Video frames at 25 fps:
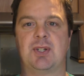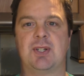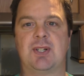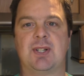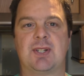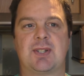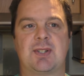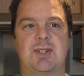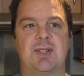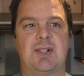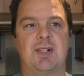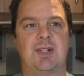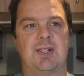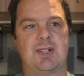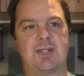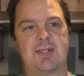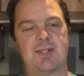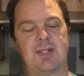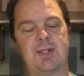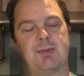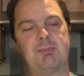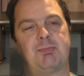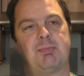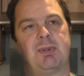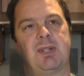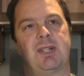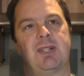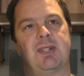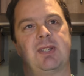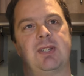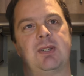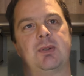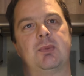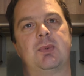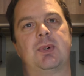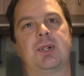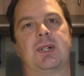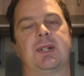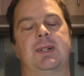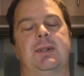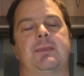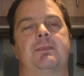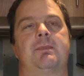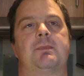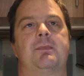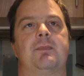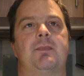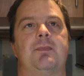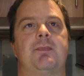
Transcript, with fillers: It's not, it's not a beer that you want to